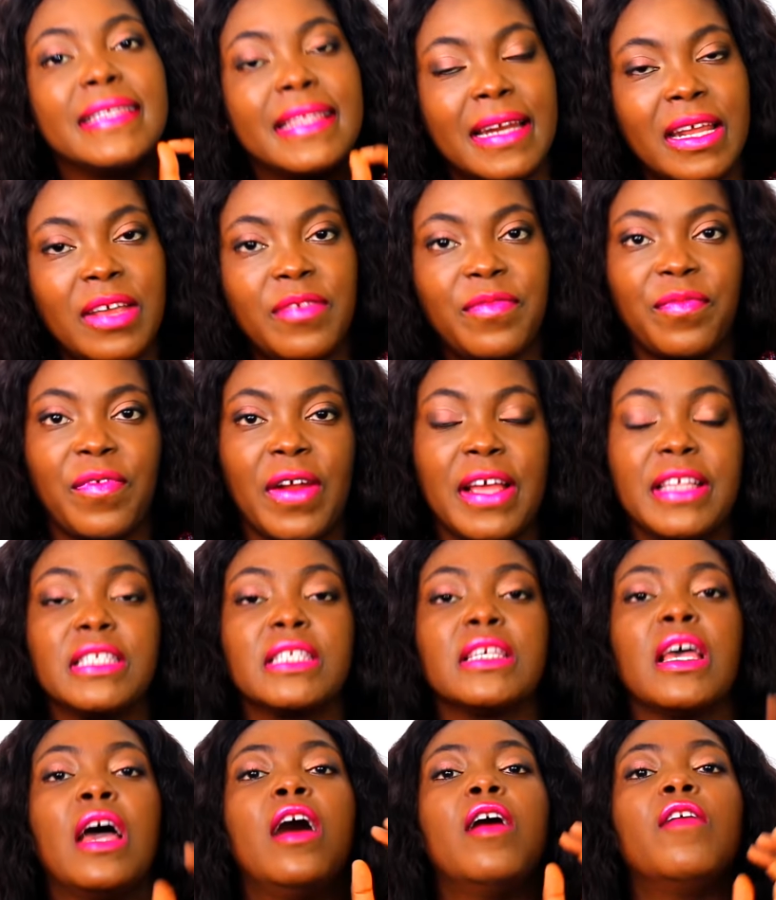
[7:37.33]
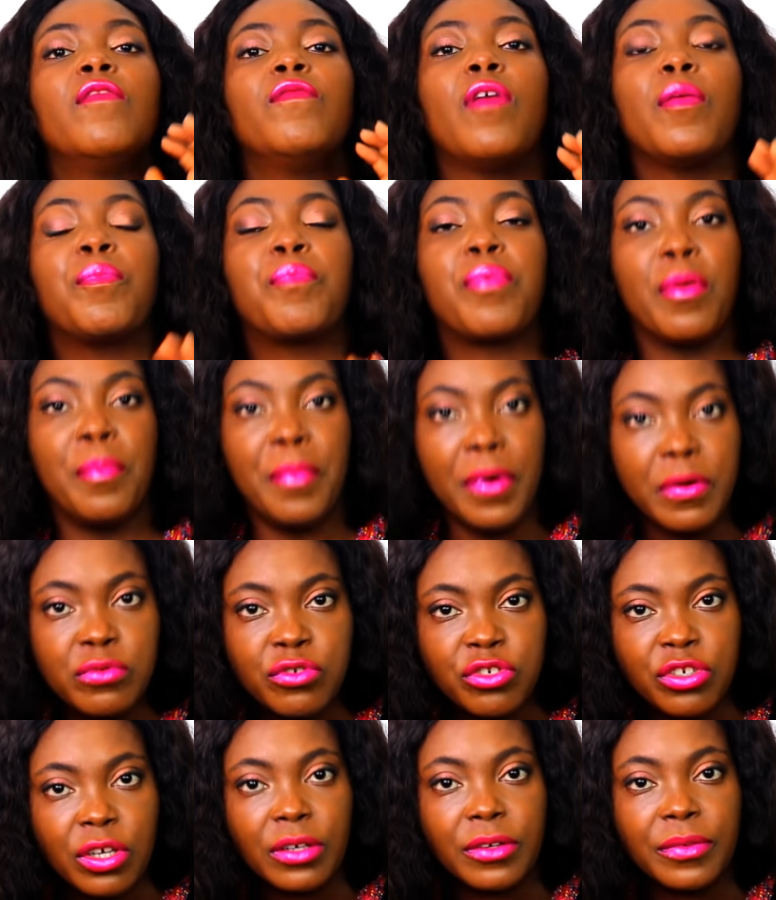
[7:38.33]
3 friends for
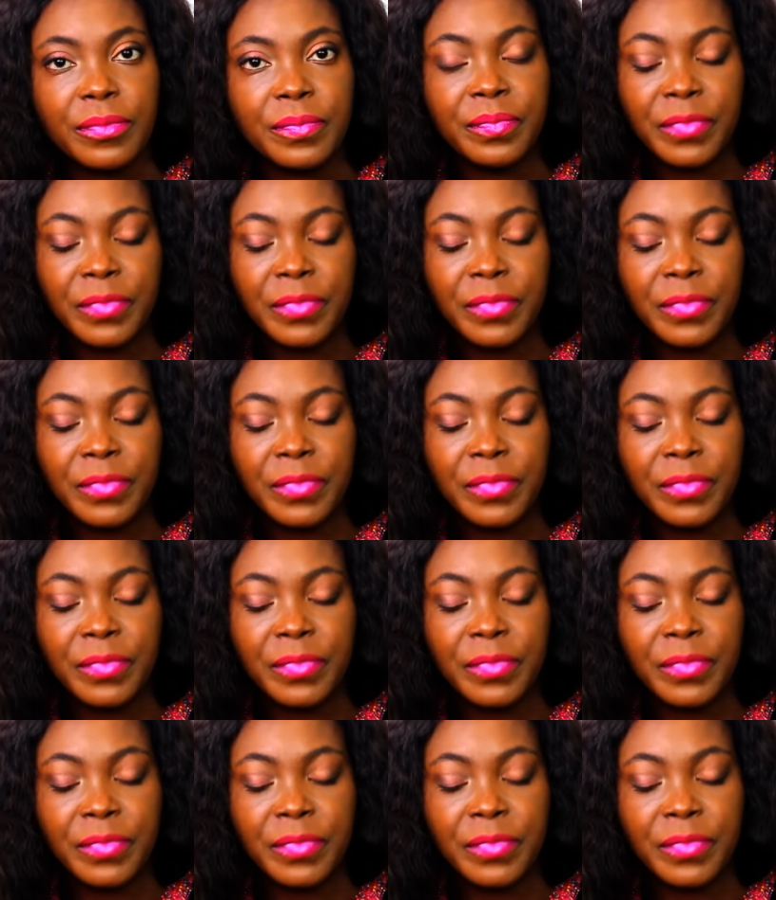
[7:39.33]
promotion.